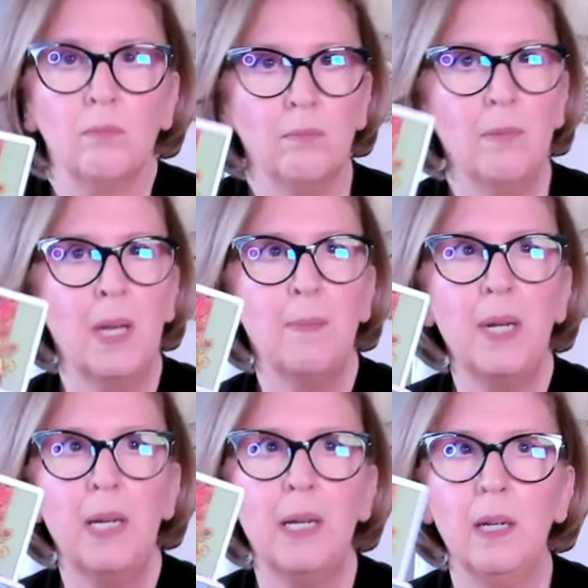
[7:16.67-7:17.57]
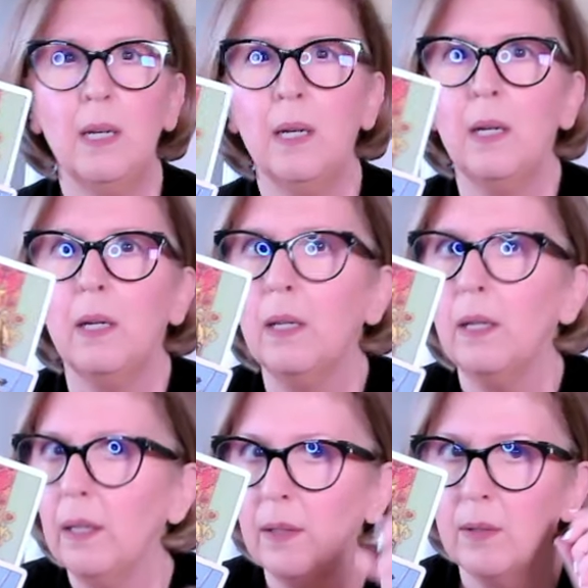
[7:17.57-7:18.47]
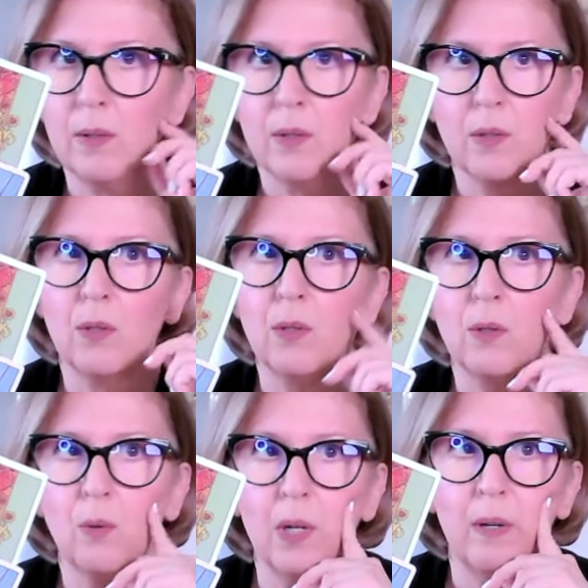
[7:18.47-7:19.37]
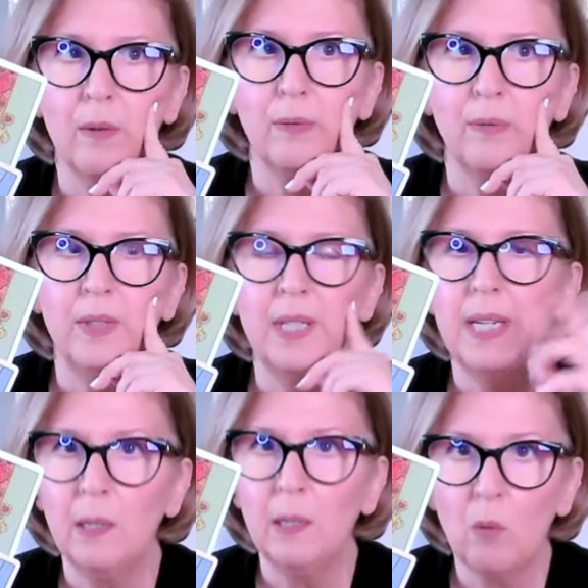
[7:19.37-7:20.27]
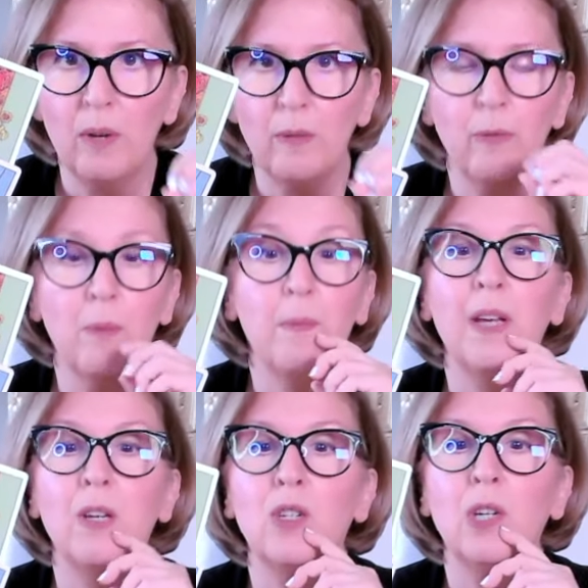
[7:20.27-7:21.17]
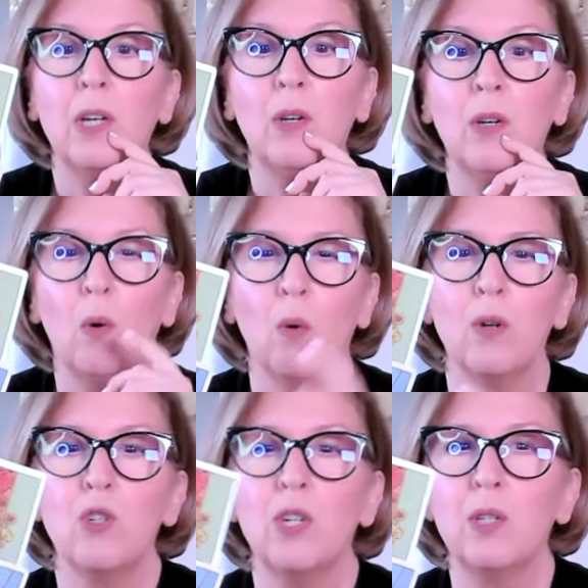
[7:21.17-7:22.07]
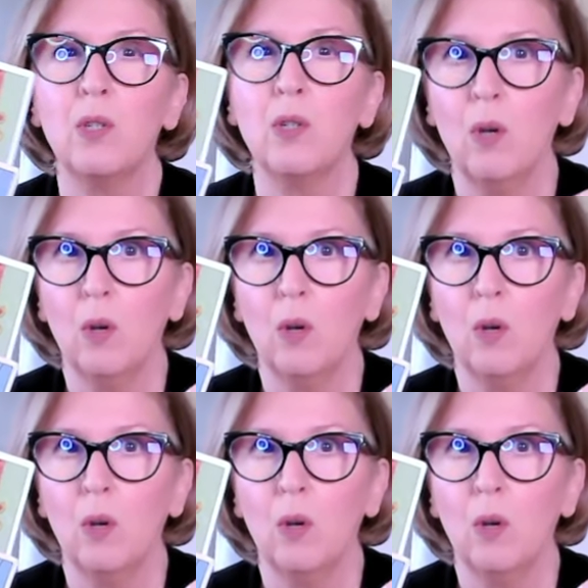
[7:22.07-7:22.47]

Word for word: maybe sort of needing more information or just